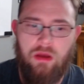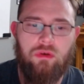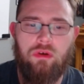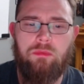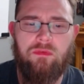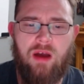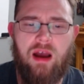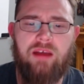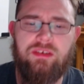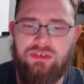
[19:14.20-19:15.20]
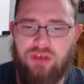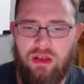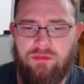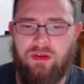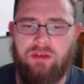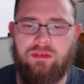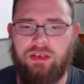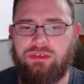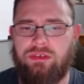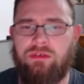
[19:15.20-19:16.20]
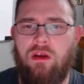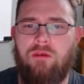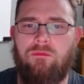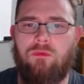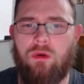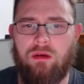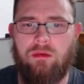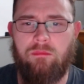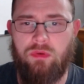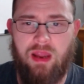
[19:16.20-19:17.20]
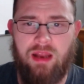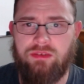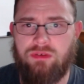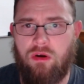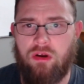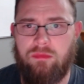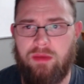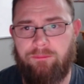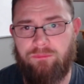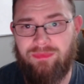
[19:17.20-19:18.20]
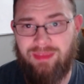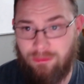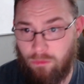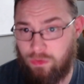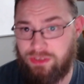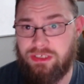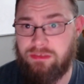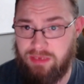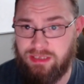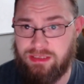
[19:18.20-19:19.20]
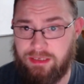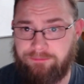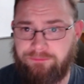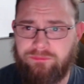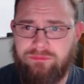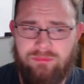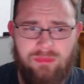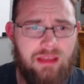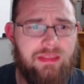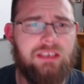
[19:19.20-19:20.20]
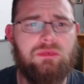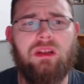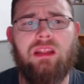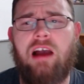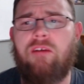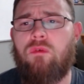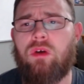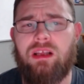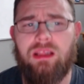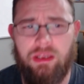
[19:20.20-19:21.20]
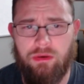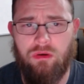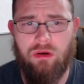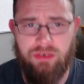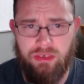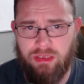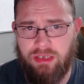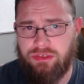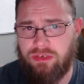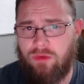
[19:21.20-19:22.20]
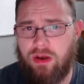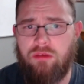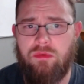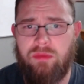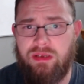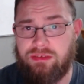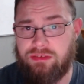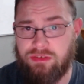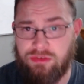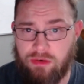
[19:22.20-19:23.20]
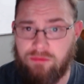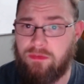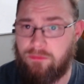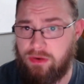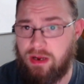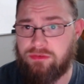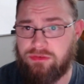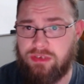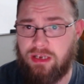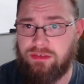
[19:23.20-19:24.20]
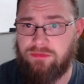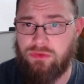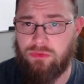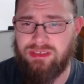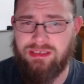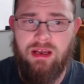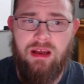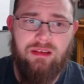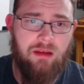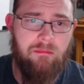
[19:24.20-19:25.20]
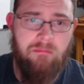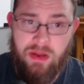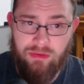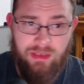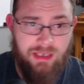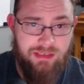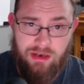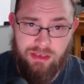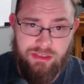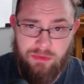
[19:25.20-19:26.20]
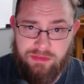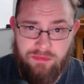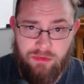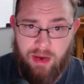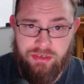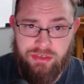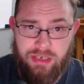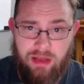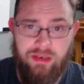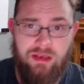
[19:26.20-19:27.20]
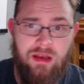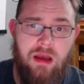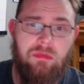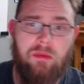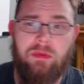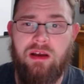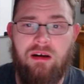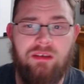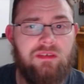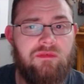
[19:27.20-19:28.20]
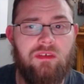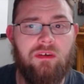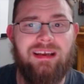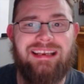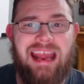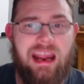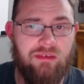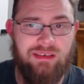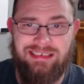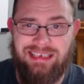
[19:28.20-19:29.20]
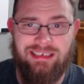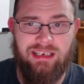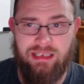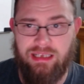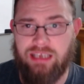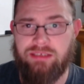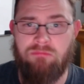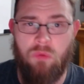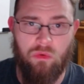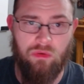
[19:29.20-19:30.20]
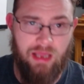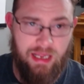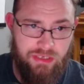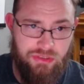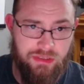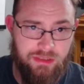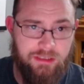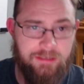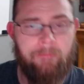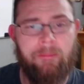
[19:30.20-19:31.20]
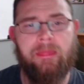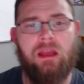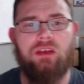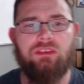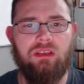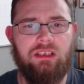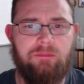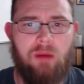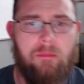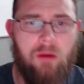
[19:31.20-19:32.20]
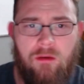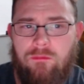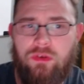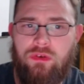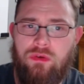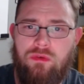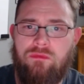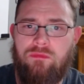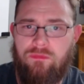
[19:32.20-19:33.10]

could provide the solid foundation for Buchanan's argument, which is missing. This would allow for a clearer articulation of why human beings deserve the free exercise of choice, not merely as a consequence of their rationality, but because of their inherent dignity as moral agents. So let's pop off with two